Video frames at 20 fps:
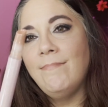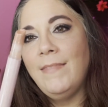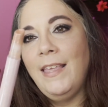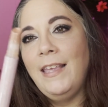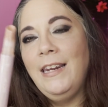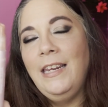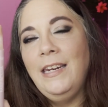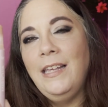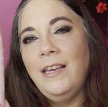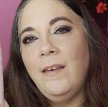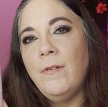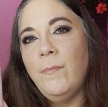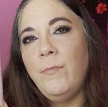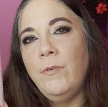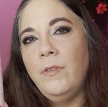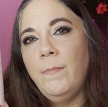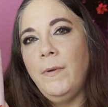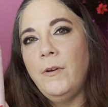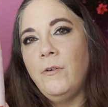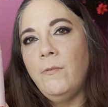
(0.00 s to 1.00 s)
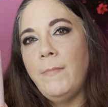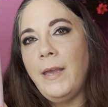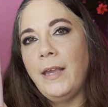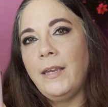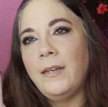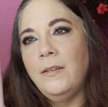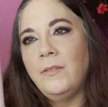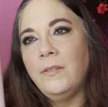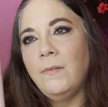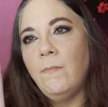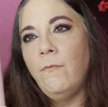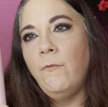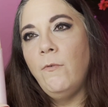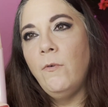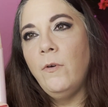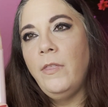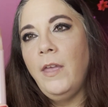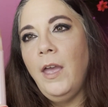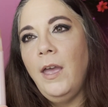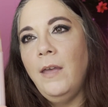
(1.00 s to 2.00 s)
They need to come up with a better mechanism
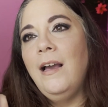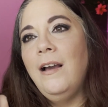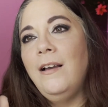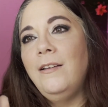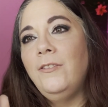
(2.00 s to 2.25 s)
for that.